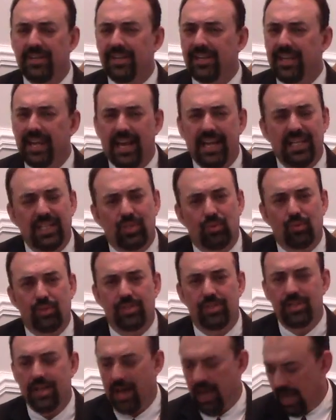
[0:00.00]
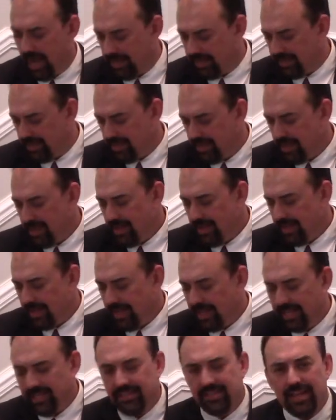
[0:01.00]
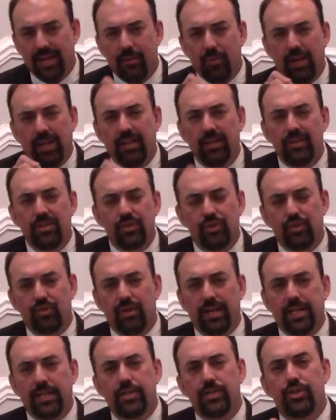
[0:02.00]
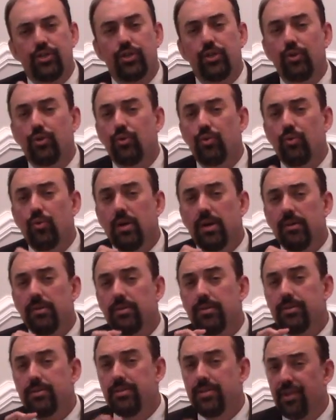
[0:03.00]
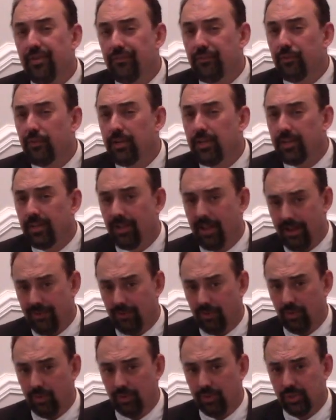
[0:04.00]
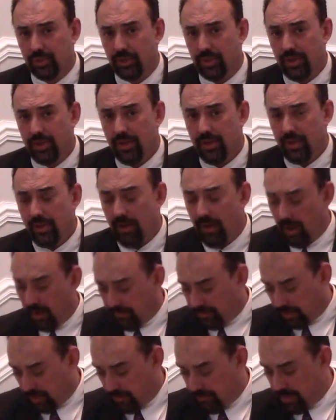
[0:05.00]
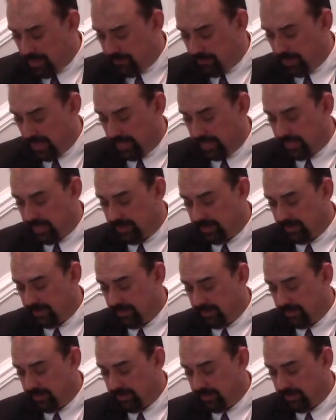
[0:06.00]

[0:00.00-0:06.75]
and Cain's was not is they illustrated two different levels of commitment.